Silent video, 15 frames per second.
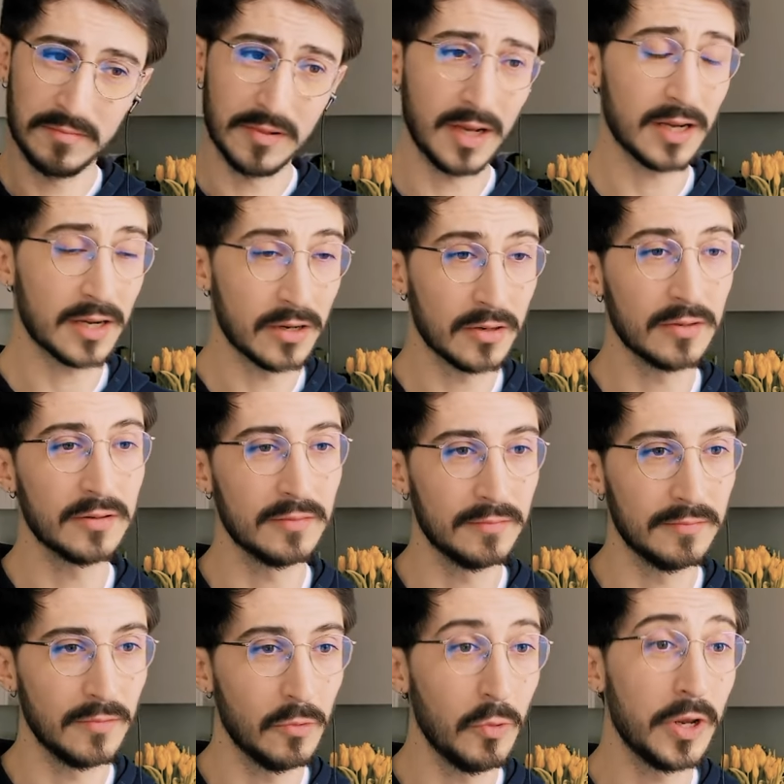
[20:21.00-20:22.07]
a
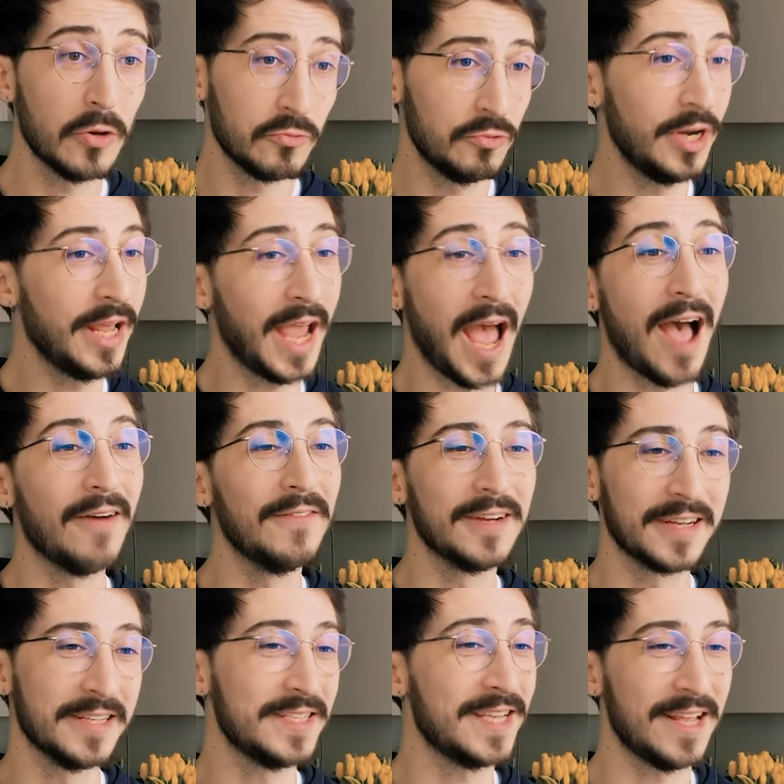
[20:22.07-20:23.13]
we don't really have a
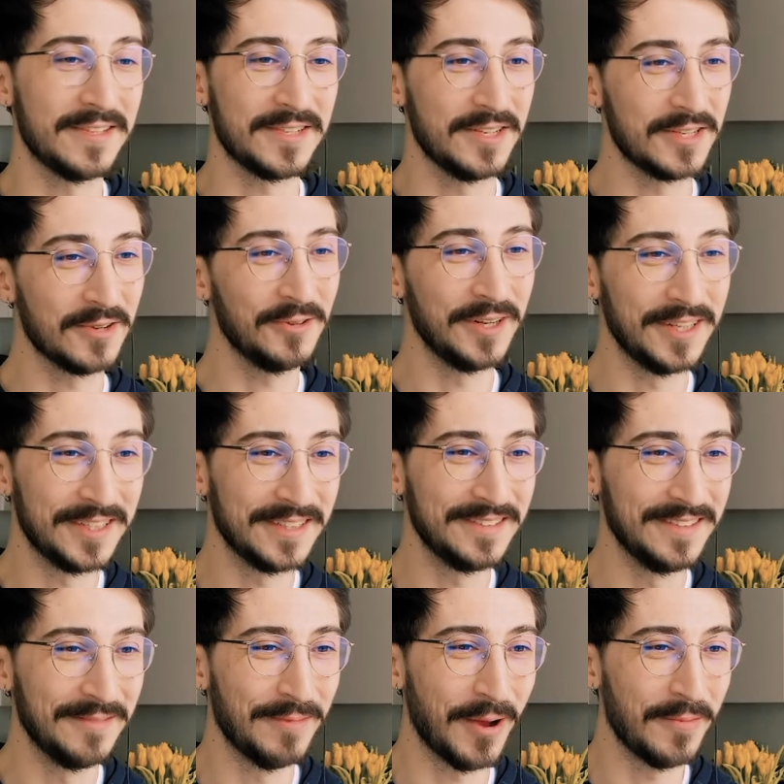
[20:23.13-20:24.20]
consensus on it at
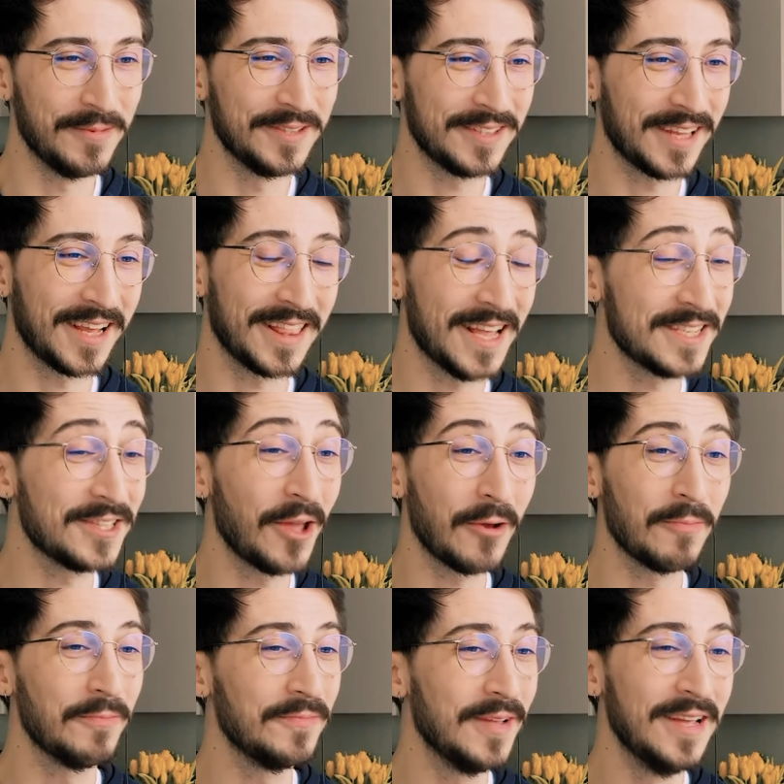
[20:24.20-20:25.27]
the moment. Like, there's no
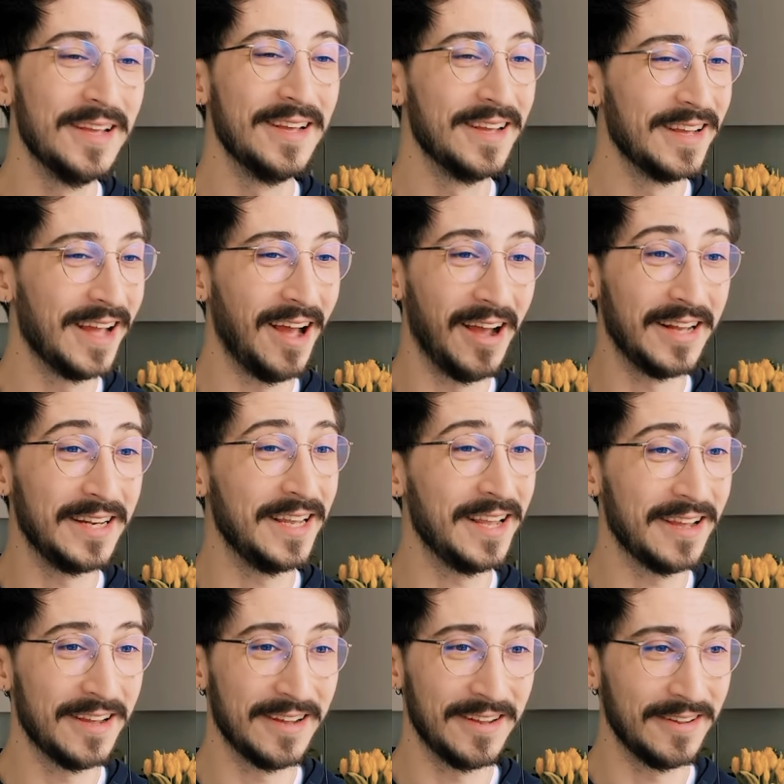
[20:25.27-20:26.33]

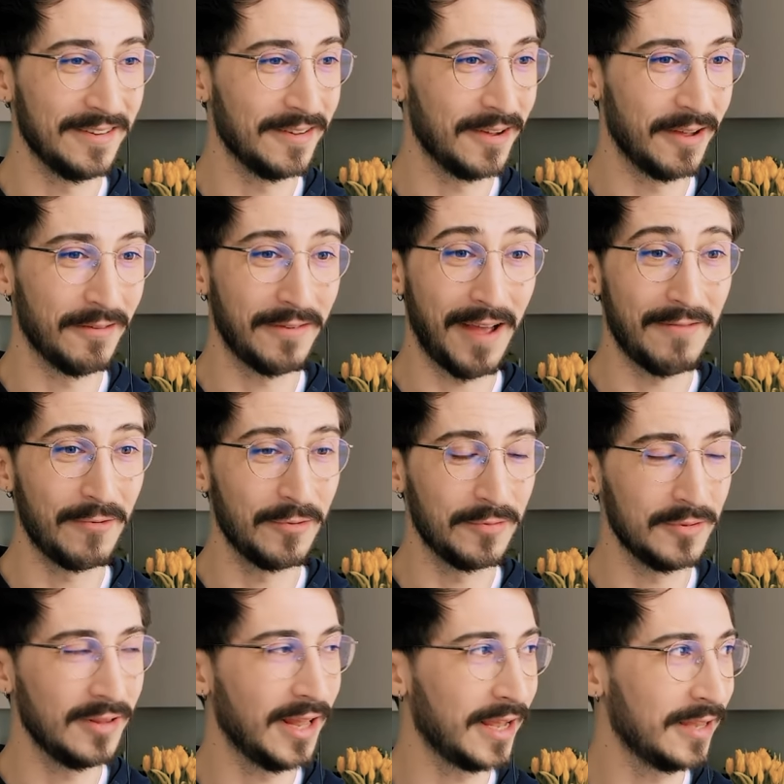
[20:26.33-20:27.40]
idea of ever,
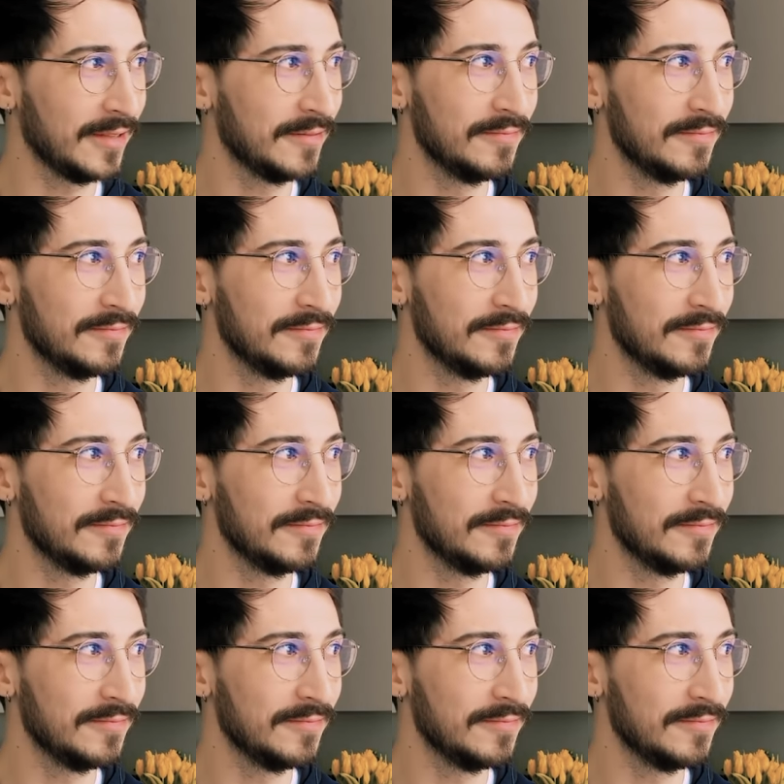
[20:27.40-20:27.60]
like,